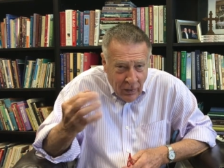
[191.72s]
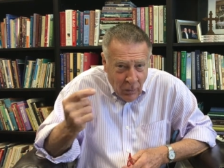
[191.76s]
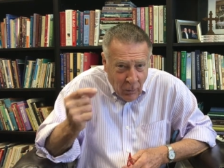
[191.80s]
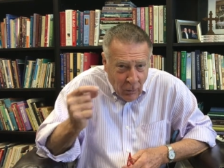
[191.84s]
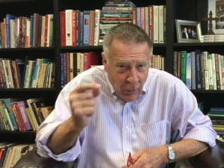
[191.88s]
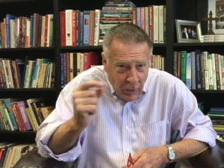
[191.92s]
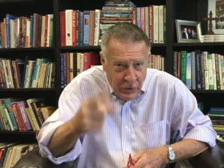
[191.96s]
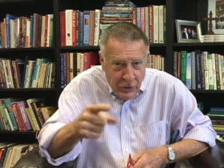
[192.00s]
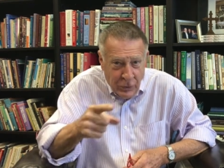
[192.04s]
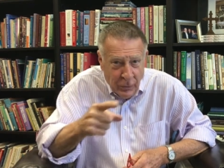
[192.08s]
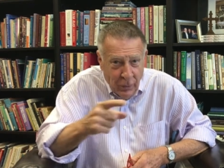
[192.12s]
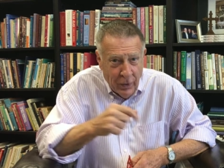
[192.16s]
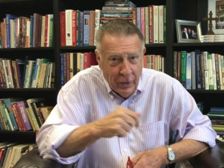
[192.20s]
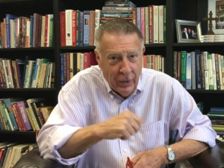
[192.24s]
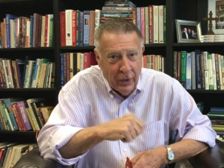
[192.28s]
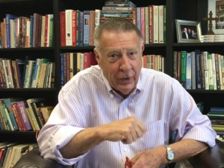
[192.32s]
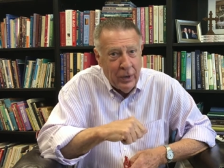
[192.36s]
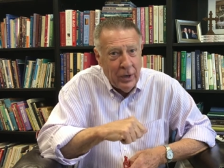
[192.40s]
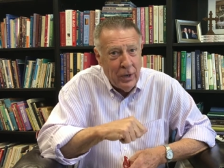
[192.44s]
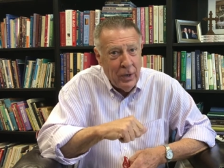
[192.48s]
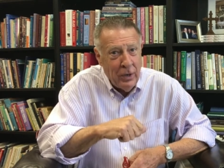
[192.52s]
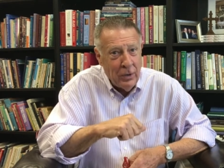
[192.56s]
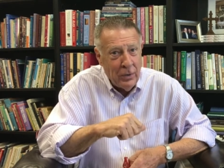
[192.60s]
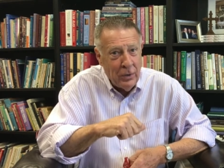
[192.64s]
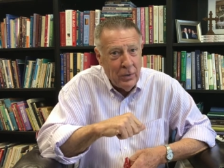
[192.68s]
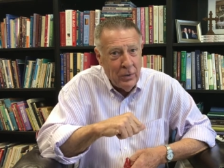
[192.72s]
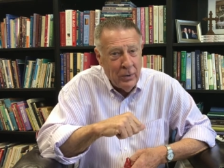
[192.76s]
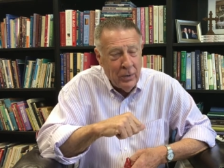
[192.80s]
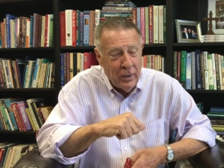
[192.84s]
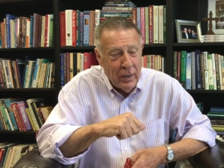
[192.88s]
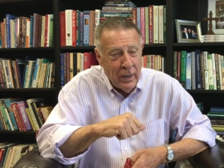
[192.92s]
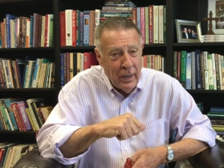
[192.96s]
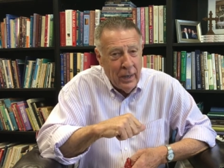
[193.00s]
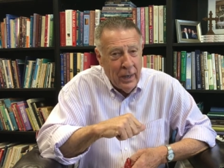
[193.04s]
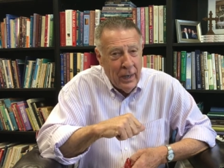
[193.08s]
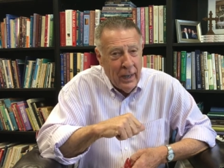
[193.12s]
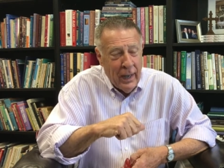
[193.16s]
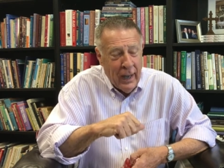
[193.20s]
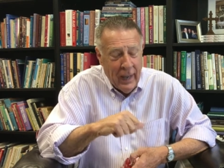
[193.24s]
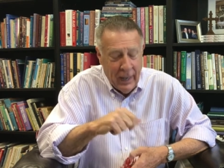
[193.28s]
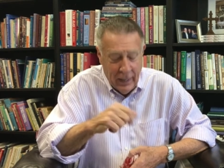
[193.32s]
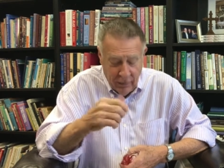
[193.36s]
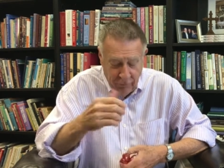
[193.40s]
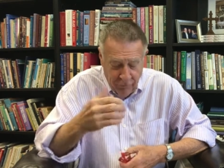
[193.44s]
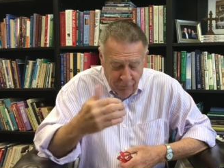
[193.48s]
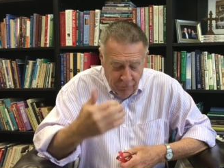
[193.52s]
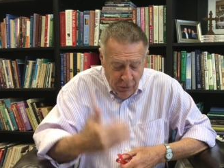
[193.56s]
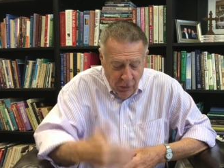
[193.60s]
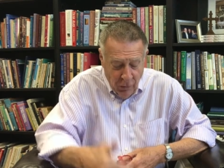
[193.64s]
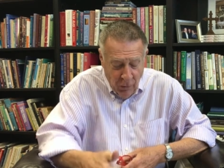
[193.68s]
Which one are you? And
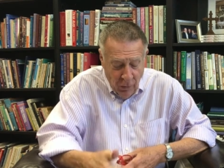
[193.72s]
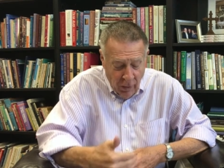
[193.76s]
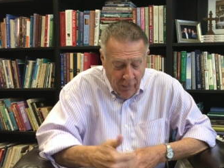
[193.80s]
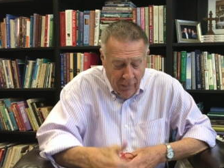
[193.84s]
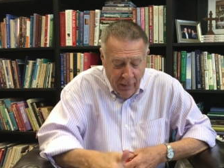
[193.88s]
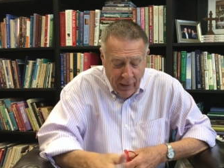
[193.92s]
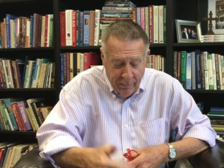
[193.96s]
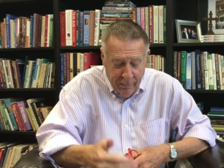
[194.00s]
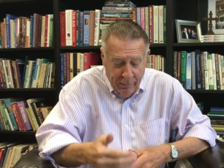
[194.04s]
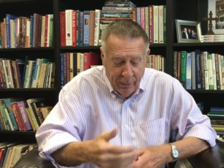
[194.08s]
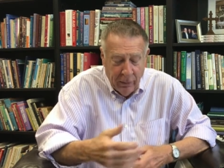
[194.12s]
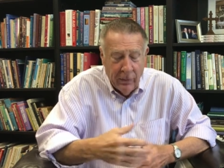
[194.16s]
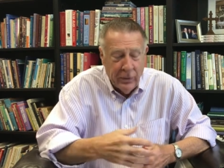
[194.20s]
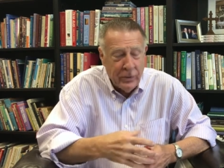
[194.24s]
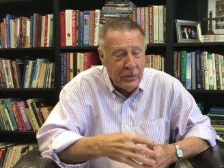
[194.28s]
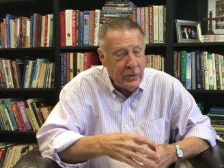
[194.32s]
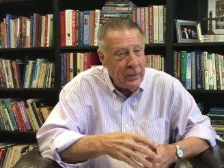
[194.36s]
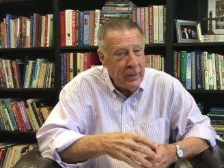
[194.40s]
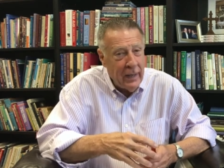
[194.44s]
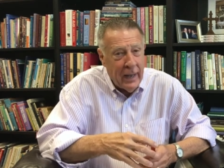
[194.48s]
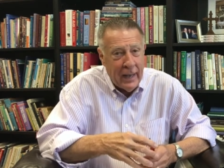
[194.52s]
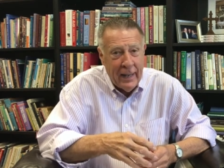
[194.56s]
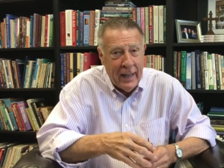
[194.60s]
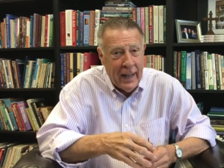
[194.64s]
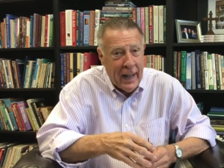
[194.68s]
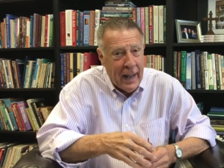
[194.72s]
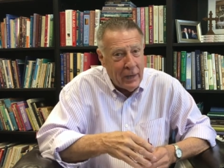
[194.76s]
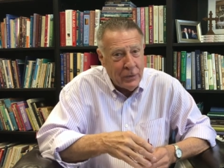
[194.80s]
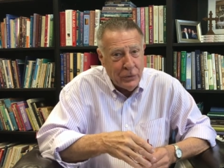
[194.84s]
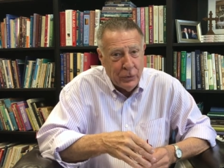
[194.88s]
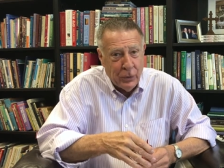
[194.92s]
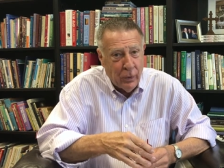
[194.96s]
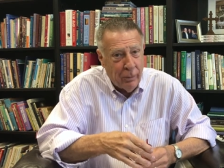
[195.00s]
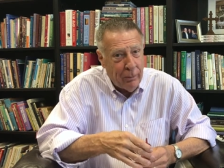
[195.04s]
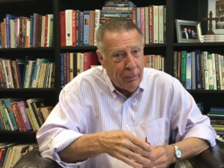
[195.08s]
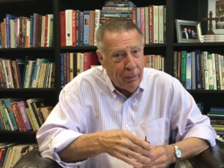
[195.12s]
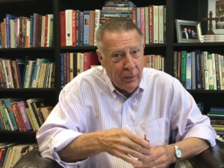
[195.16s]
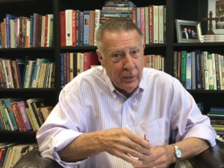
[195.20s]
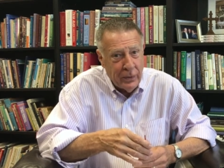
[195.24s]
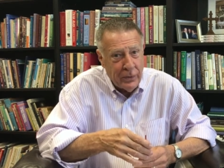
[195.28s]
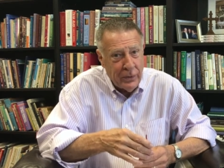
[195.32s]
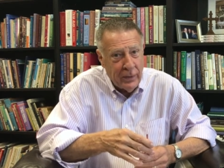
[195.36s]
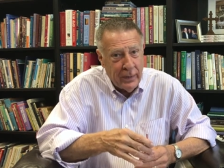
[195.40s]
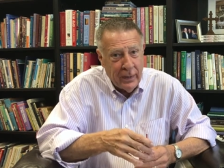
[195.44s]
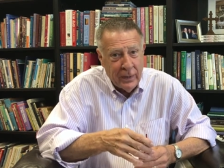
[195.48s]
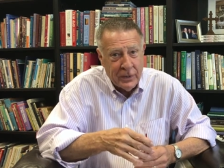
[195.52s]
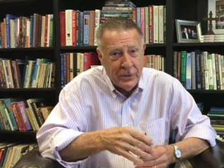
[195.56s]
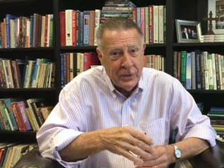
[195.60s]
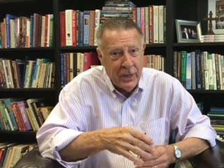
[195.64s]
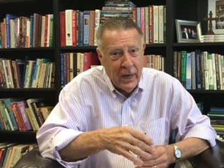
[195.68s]
if you are that person, that natural
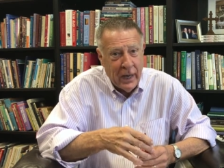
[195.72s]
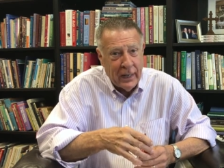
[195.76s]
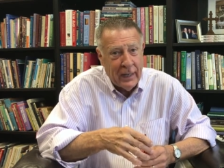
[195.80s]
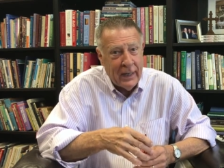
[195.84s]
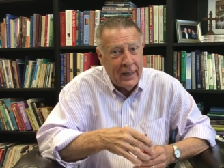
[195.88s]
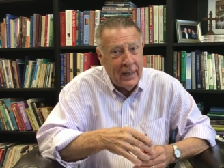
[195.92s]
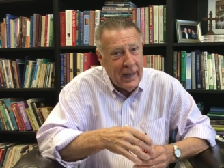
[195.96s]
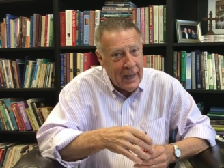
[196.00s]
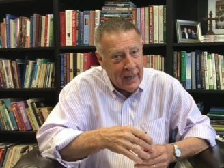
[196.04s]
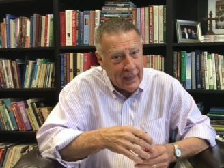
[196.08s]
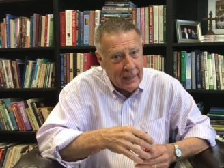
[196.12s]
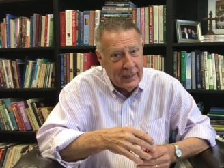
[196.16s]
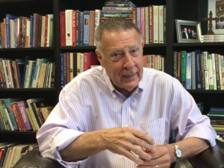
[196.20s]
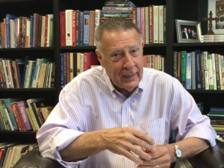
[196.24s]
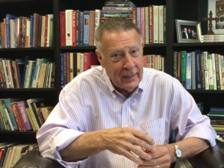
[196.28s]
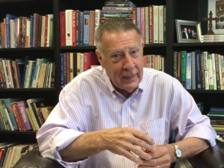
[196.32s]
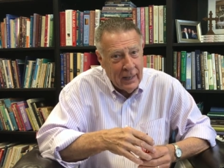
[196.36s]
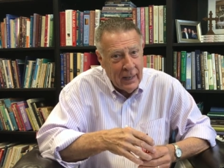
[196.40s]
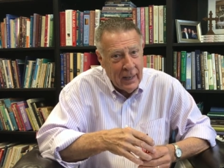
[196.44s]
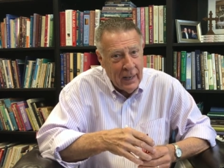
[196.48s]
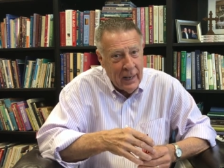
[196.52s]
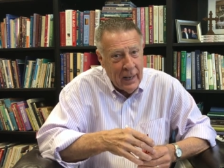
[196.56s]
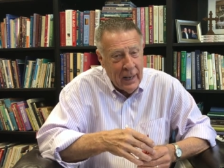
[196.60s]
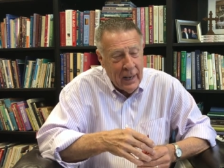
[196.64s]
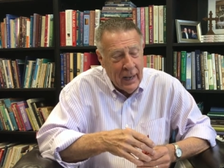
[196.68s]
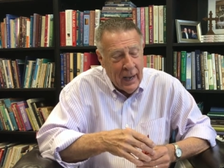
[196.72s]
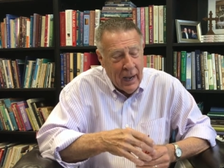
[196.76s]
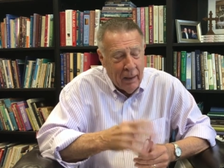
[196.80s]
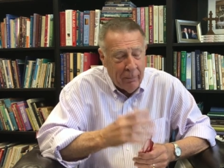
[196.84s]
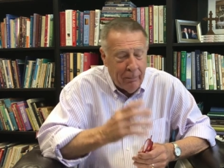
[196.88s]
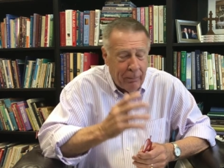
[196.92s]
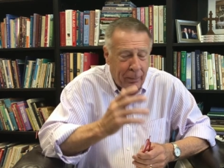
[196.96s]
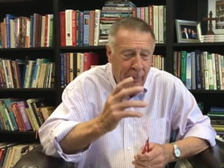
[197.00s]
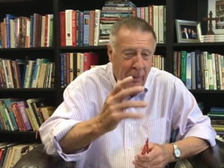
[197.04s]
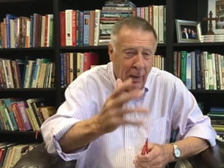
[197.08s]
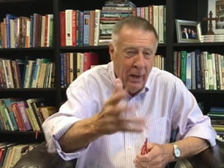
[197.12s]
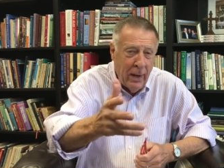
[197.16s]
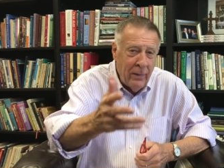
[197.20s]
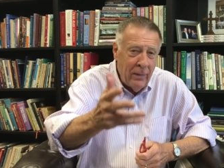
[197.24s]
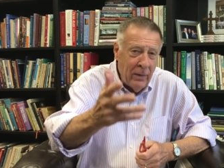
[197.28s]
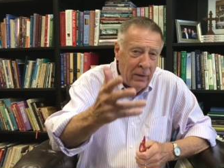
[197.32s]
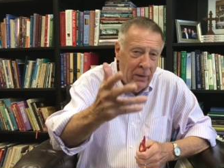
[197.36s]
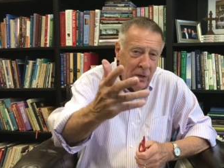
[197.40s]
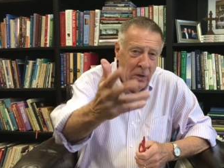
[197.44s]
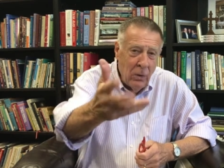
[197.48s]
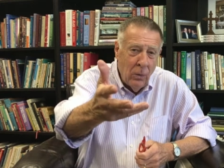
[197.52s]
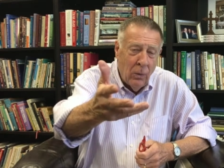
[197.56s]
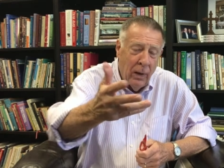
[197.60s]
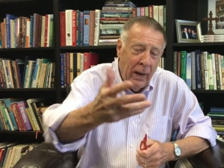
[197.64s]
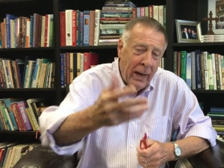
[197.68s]
person that's not connected, I pray
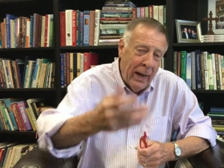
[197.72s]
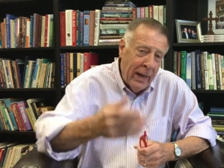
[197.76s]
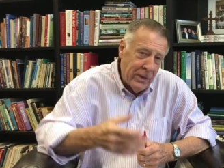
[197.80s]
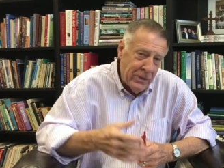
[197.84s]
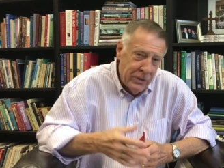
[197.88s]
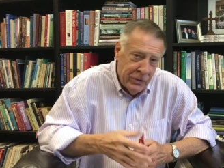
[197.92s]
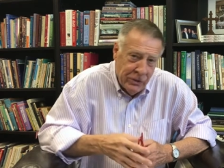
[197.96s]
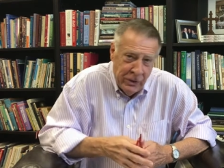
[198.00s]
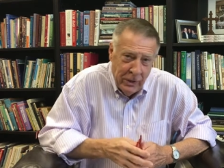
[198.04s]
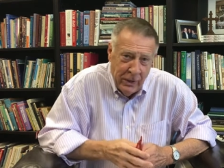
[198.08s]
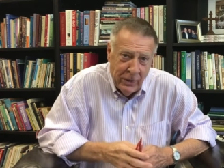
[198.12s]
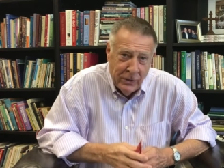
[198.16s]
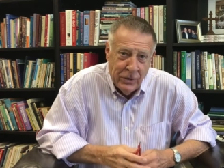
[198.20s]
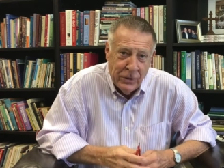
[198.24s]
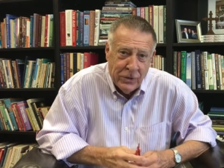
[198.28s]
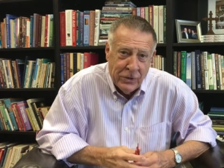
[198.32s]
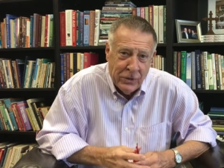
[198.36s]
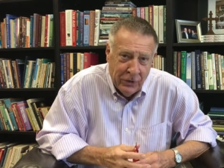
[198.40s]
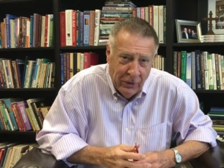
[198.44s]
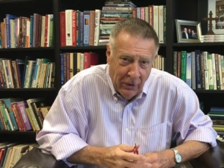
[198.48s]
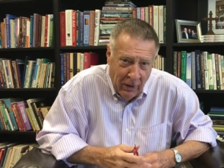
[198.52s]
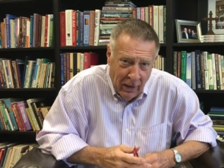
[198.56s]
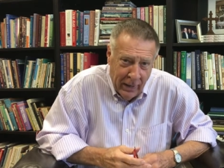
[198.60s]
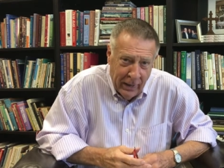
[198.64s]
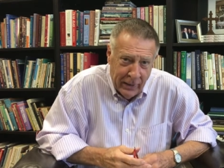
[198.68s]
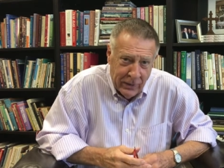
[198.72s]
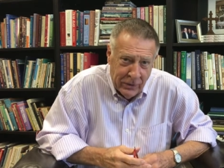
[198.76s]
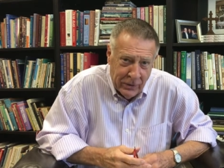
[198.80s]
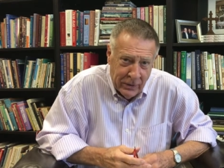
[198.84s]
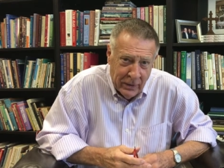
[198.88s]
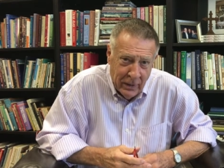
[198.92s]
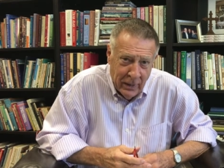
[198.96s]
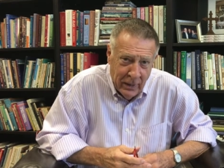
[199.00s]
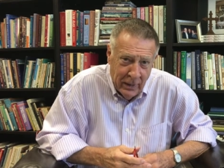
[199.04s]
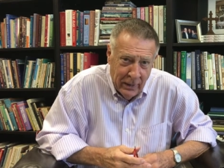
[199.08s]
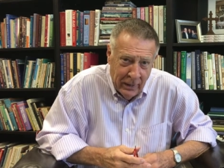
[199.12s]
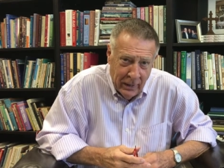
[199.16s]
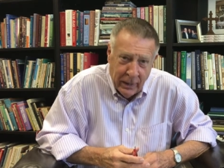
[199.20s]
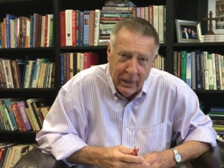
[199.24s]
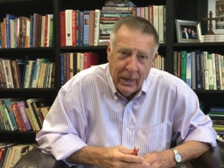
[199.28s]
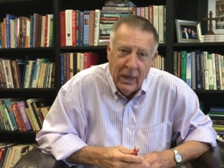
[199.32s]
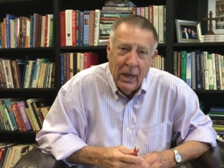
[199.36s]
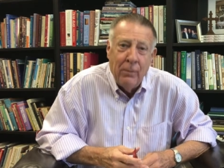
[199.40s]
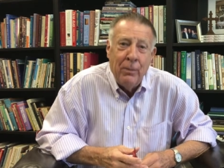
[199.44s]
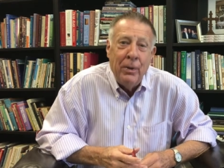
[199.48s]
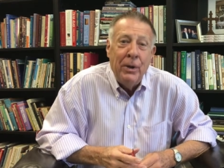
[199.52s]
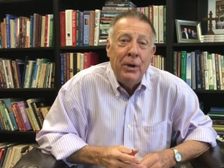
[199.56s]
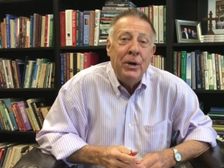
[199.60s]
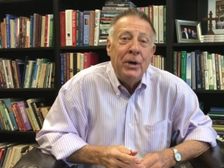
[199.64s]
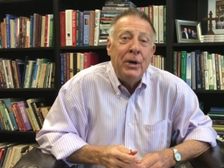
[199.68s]
that you will ask Jesus Christ to
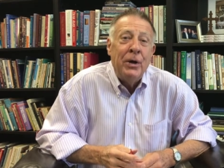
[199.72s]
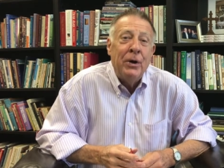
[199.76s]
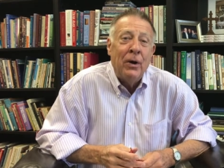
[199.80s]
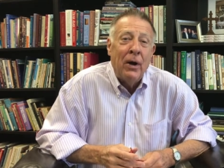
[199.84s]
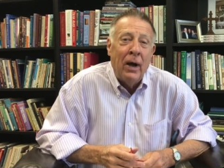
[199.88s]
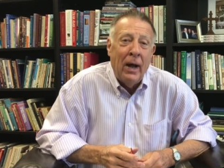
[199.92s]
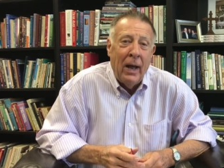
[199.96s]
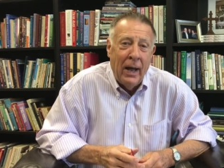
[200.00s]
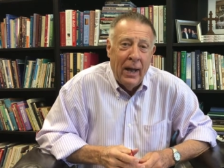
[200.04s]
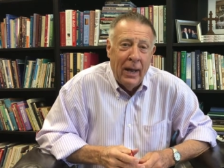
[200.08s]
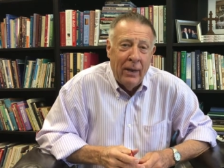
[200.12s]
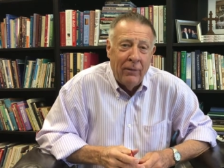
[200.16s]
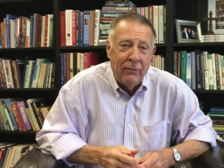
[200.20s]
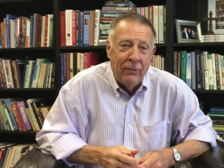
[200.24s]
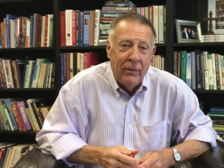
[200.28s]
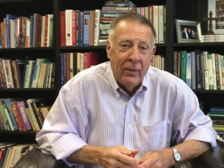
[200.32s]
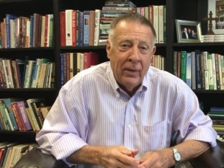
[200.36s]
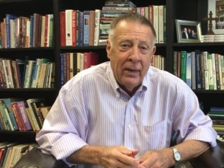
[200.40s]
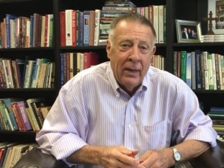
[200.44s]
come into your life